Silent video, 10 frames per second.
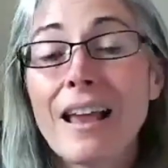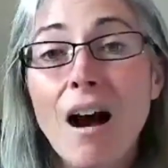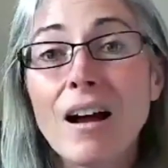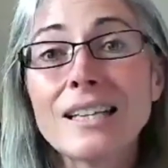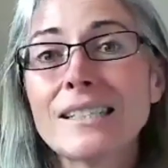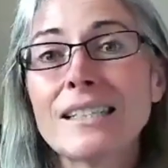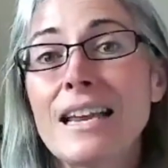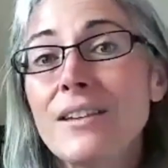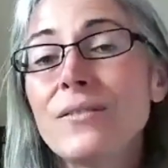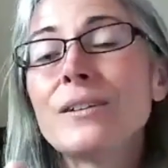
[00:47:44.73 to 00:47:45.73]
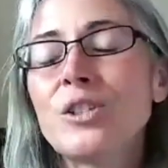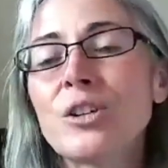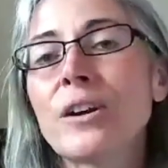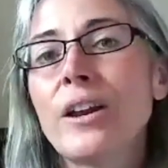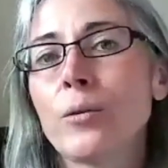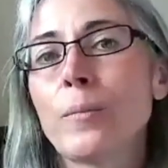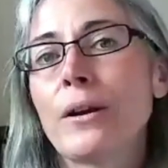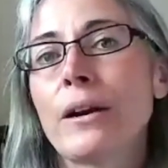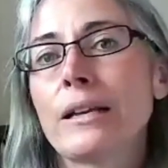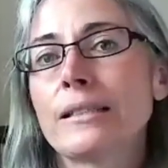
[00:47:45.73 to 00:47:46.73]
Honestly, even during your
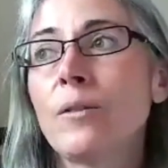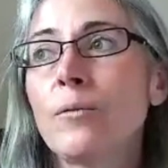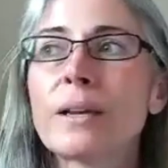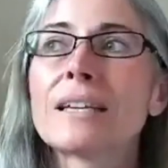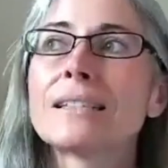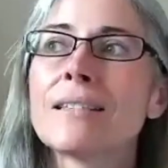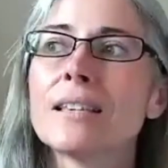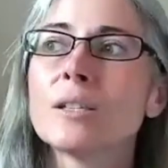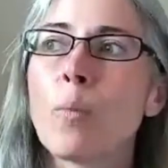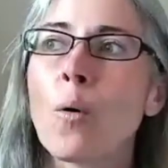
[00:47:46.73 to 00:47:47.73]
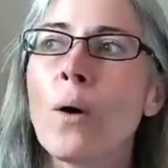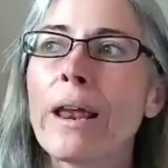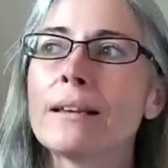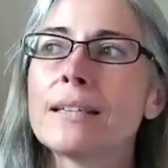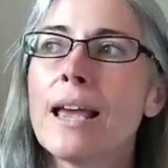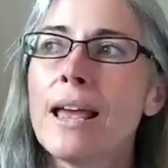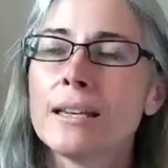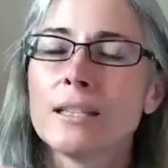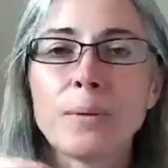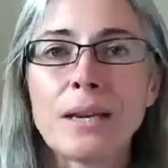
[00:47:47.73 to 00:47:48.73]
period itself, because at this point,
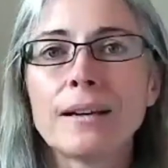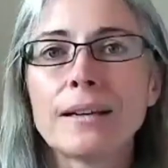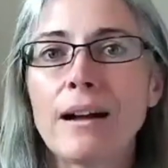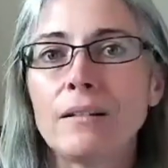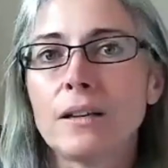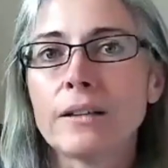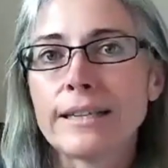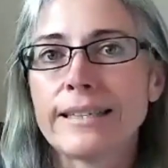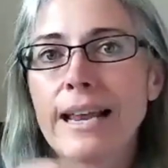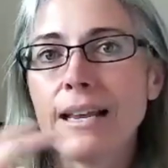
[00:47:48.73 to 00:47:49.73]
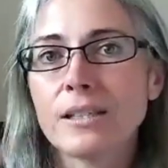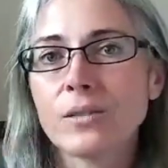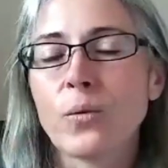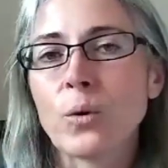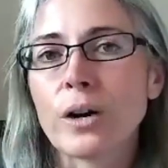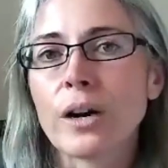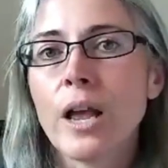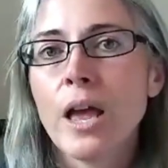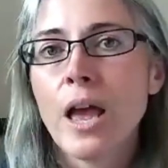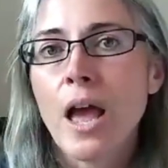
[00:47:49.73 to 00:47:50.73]
depending on how long it takes for
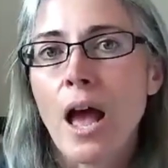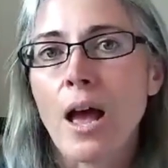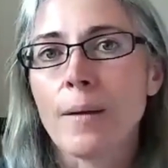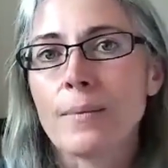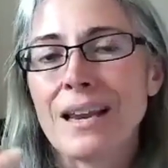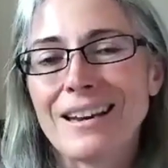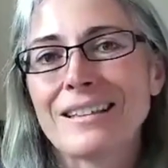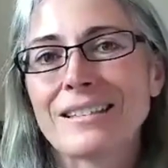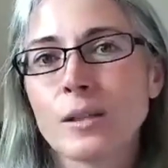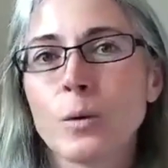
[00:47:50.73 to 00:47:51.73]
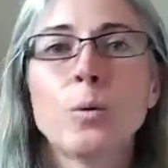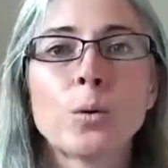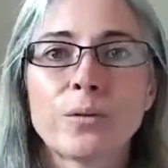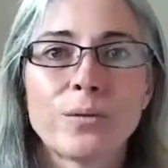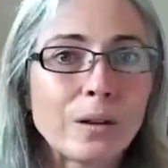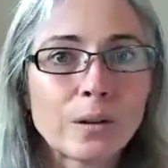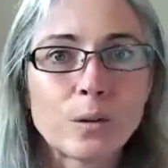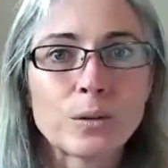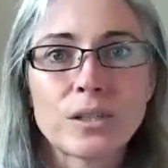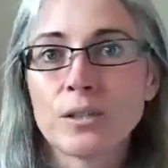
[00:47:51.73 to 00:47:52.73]
that next cohort of
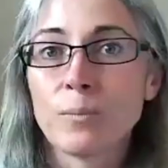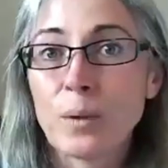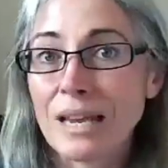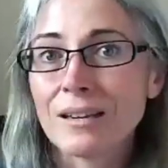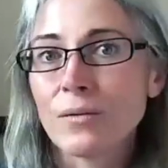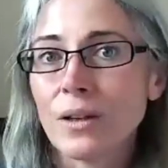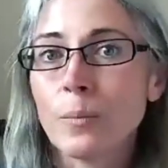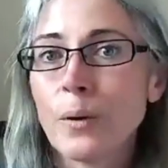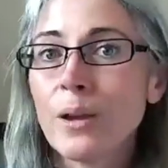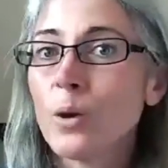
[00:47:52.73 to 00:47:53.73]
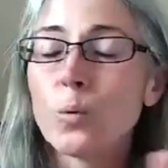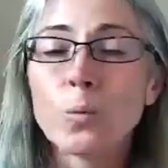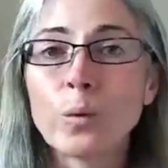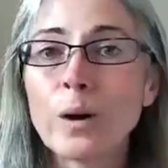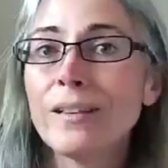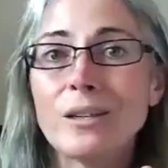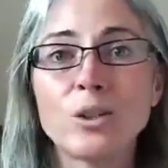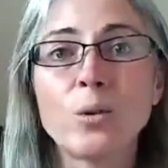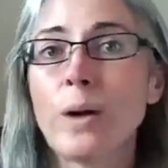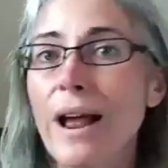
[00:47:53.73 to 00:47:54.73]
follicles to begin developing, you really
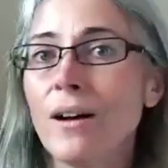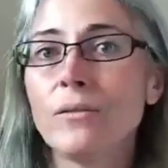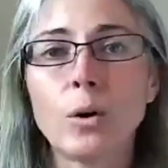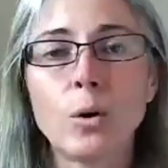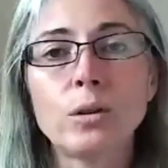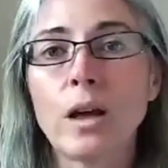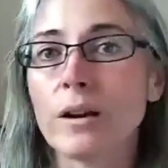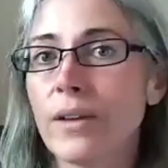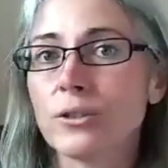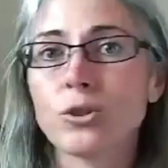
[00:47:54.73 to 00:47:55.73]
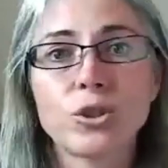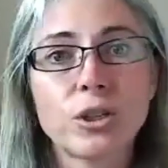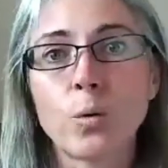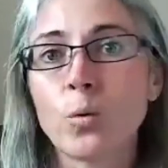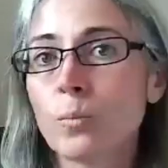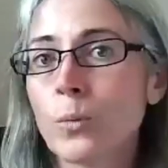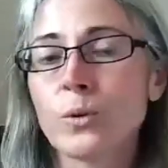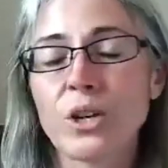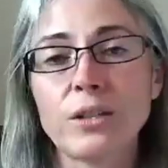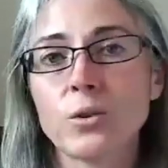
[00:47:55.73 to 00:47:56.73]
don't have a whole lot of estrogen or
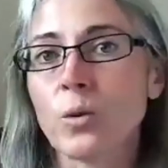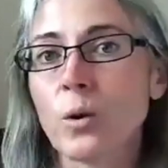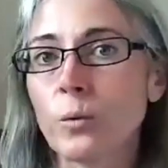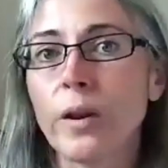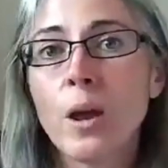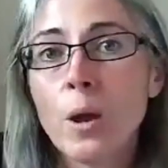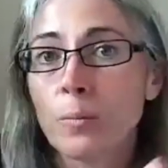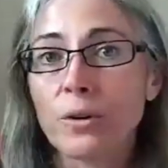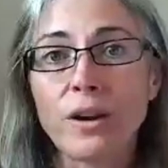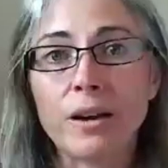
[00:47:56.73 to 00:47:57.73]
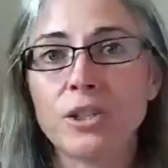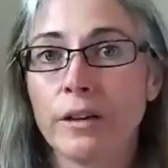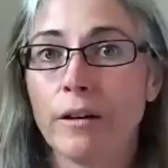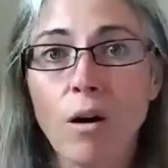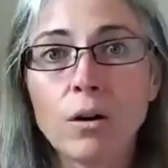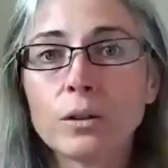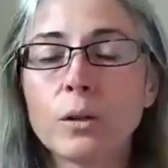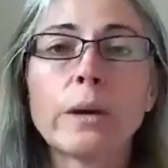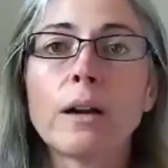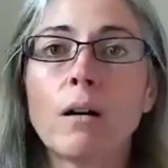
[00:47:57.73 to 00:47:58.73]
progesterone production at all
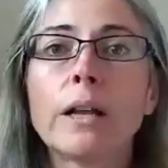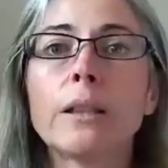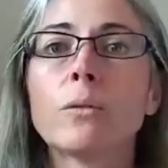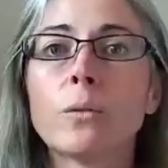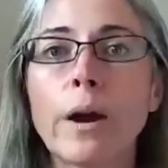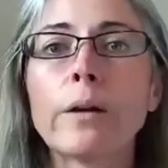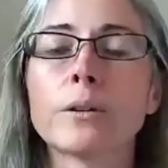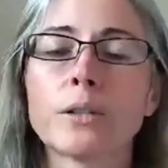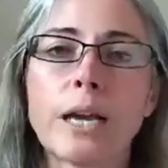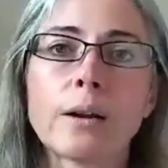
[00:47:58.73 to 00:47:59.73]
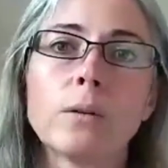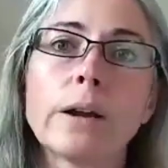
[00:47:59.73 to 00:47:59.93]
going on throughout your cycle.